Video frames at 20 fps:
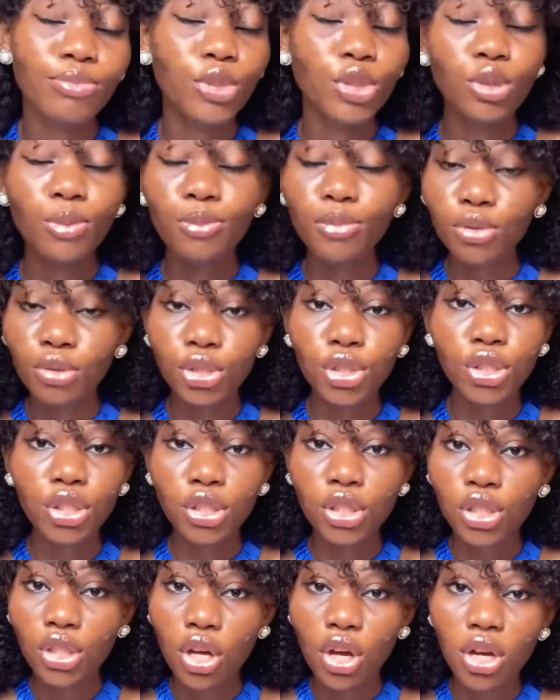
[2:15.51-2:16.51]
to push your
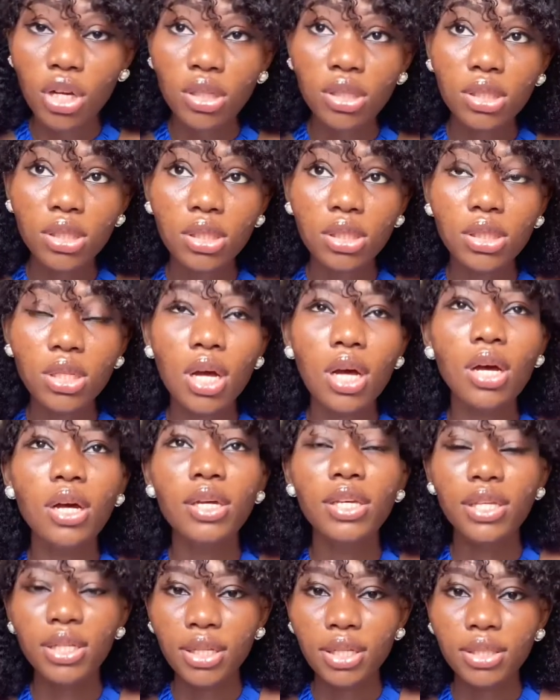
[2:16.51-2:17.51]
songs
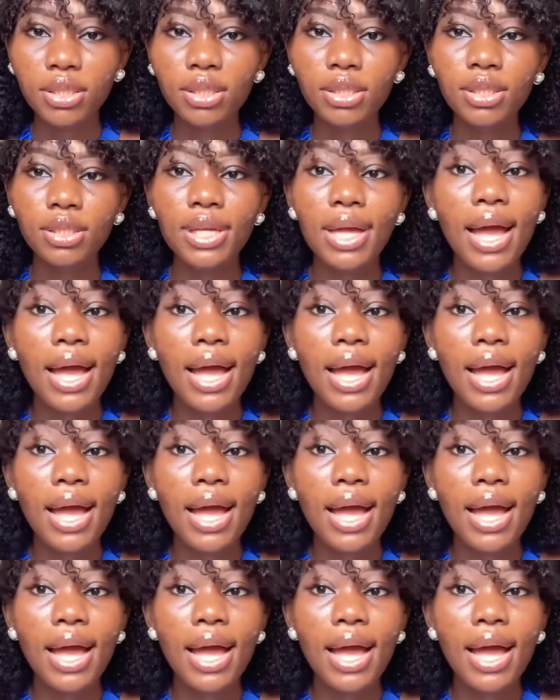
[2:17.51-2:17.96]
is